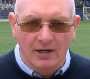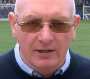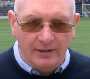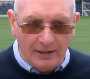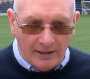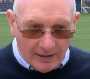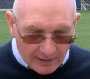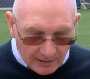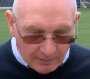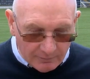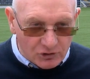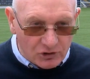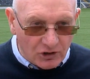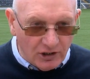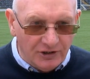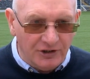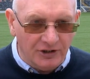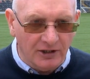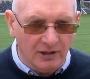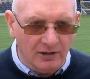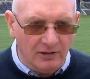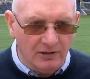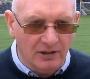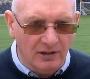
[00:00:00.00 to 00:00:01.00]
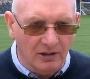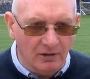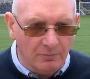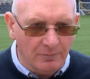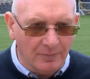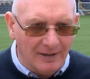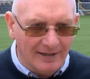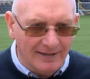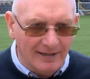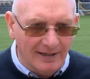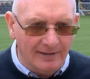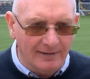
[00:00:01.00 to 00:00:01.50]
Yeah, it was great to get Kieran
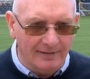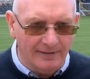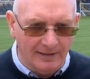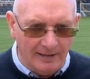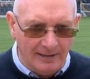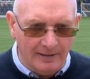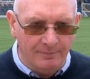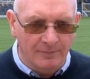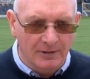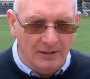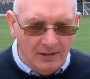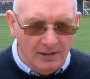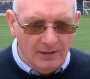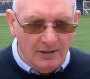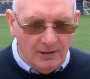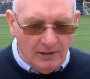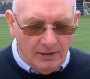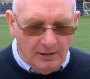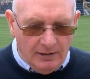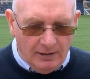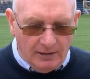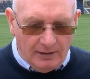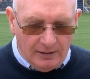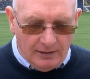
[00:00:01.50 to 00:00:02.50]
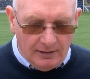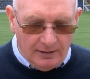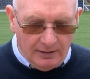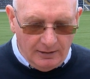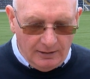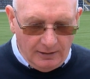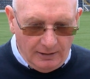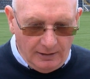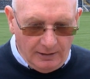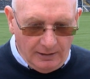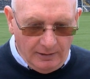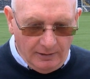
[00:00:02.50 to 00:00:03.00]
back in. Yeah,
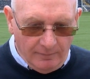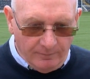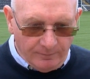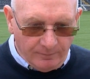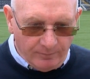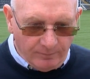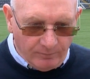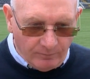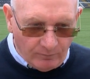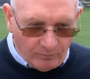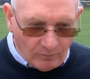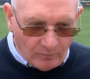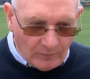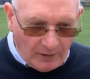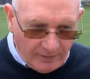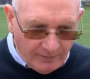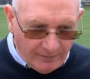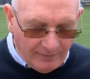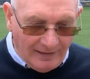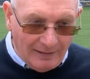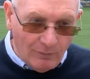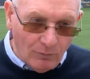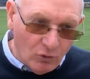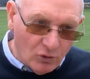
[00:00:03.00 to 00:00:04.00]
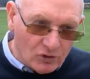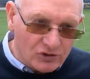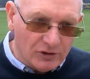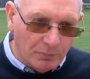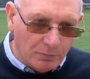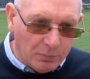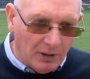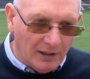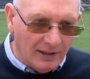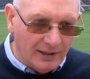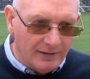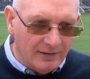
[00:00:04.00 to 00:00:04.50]
uh, that was the
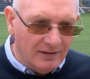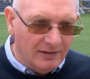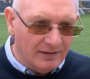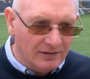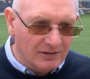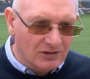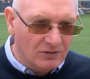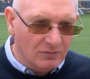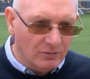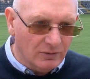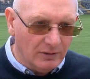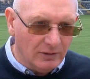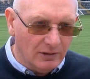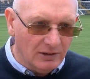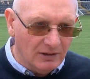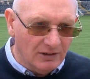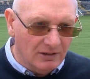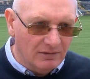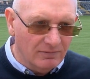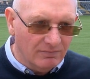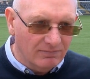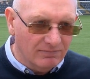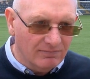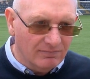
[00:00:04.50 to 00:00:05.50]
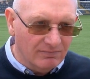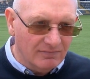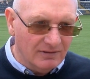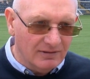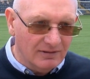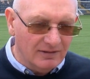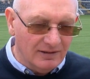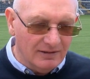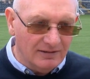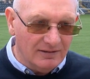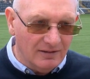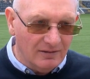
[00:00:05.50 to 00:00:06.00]
plan. That's we
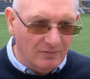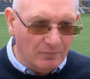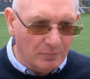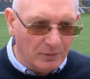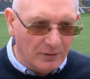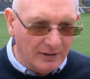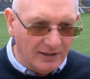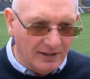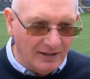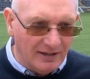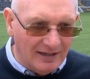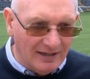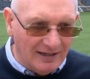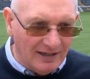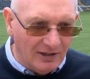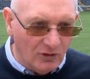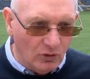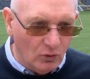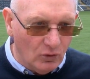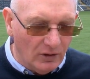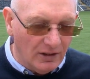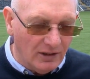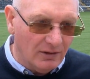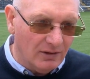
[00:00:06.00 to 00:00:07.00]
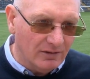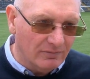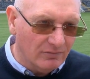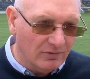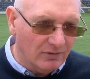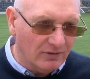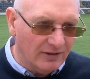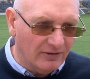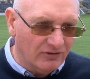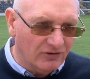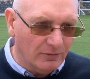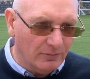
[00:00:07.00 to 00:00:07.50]
he didn't play at Alloa.
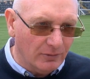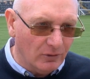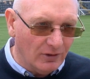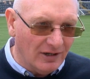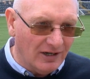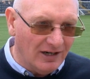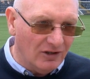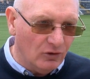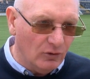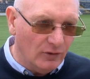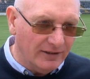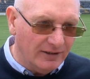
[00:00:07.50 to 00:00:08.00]
We left him out at Alloa.